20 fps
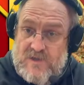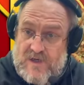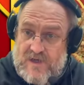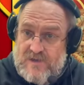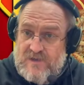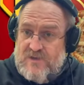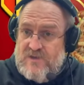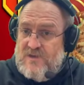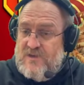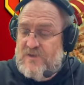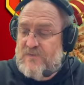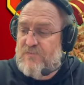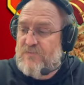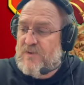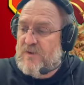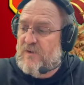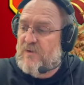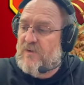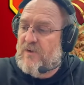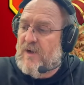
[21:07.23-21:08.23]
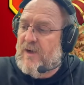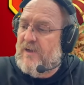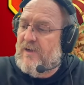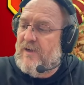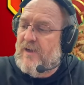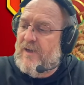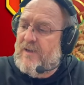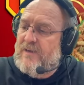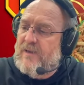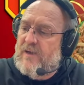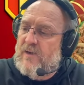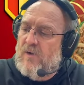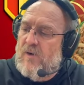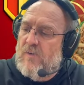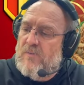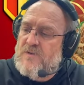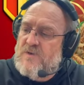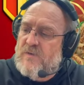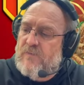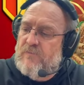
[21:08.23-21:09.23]
Yes, so I like that
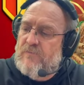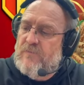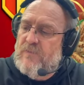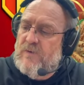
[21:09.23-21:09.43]
option.